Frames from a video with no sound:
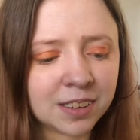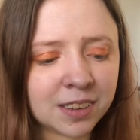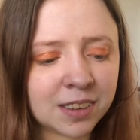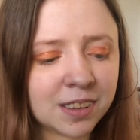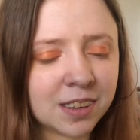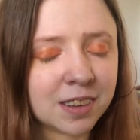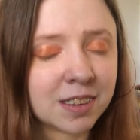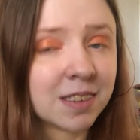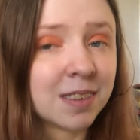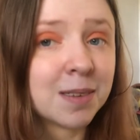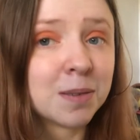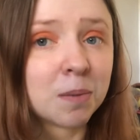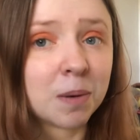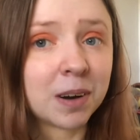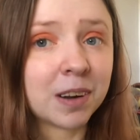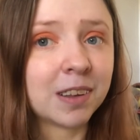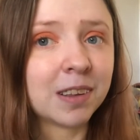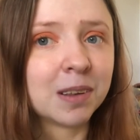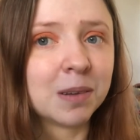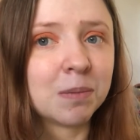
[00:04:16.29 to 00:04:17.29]
this is
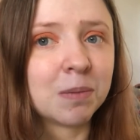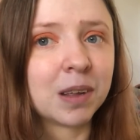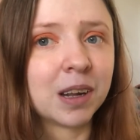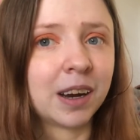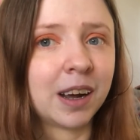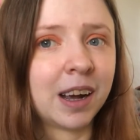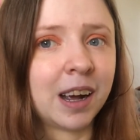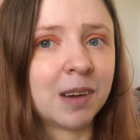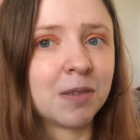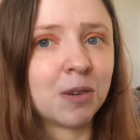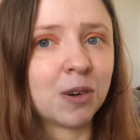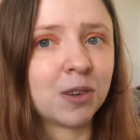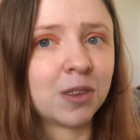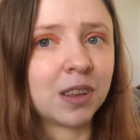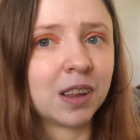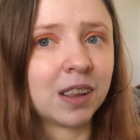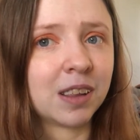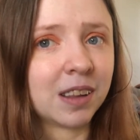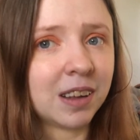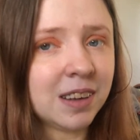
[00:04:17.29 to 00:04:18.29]
one of them that I have on
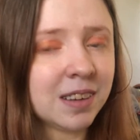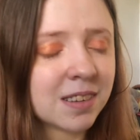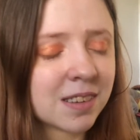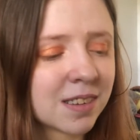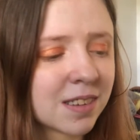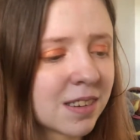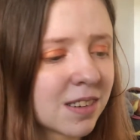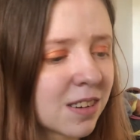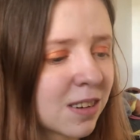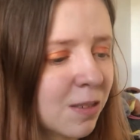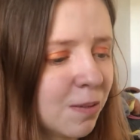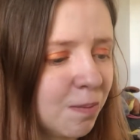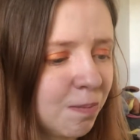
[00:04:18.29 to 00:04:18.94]
the list.